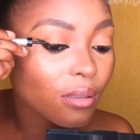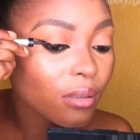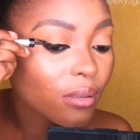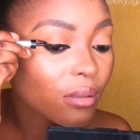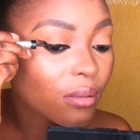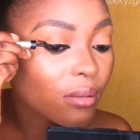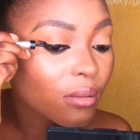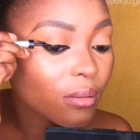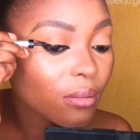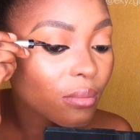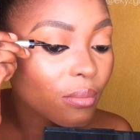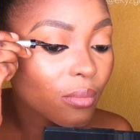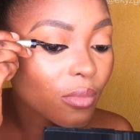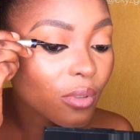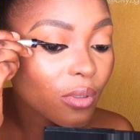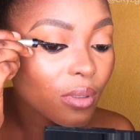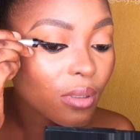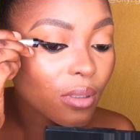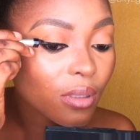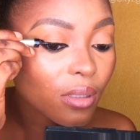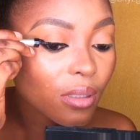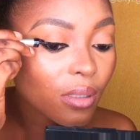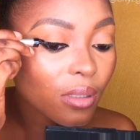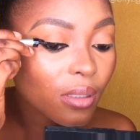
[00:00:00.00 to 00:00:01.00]

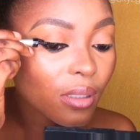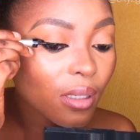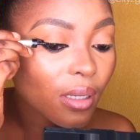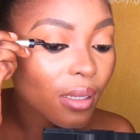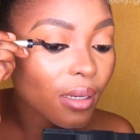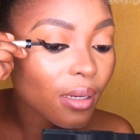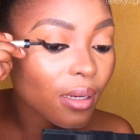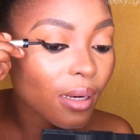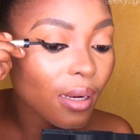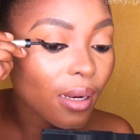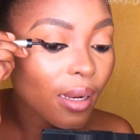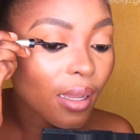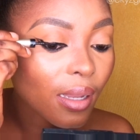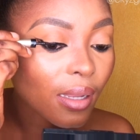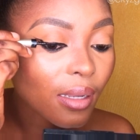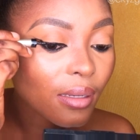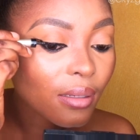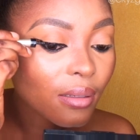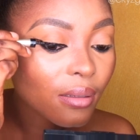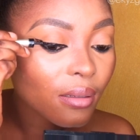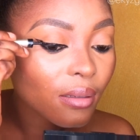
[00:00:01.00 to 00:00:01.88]
smoothing that line